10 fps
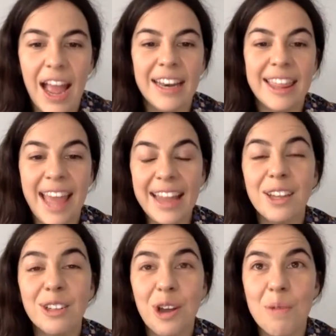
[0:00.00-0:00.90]
thank
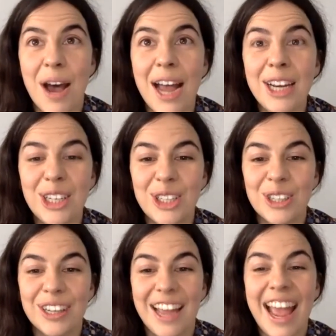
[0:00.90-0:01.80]
you so much,
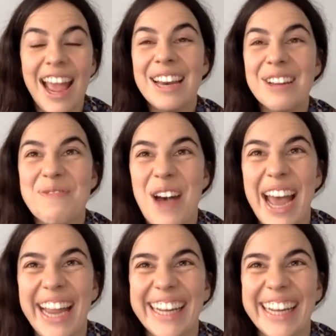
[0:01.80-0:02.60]
and goodbye.